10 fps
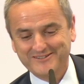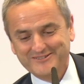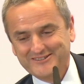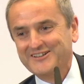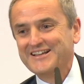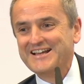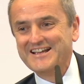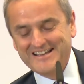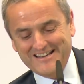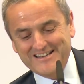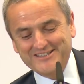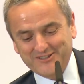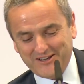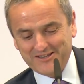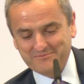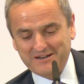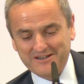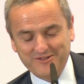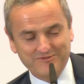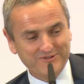No? So, so I
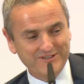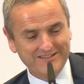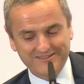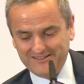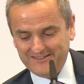admire you for that,